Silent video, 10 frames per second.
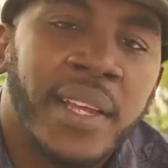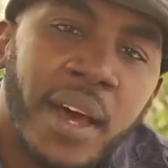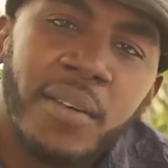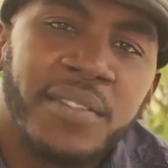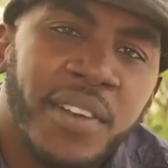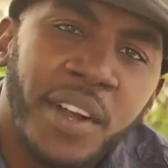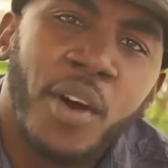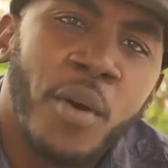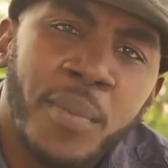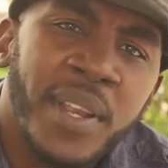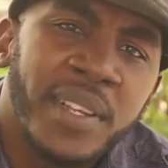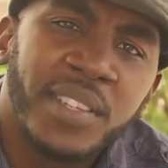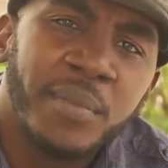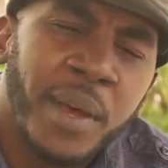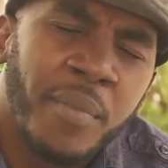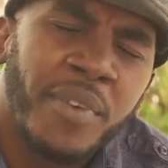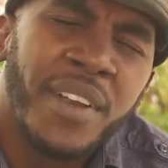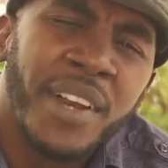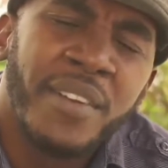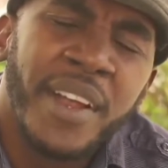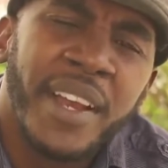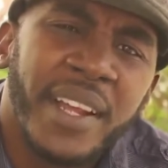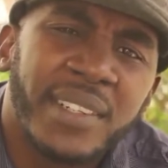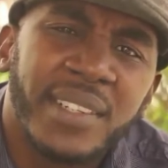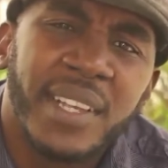That was very humbling to me. I'm really rate that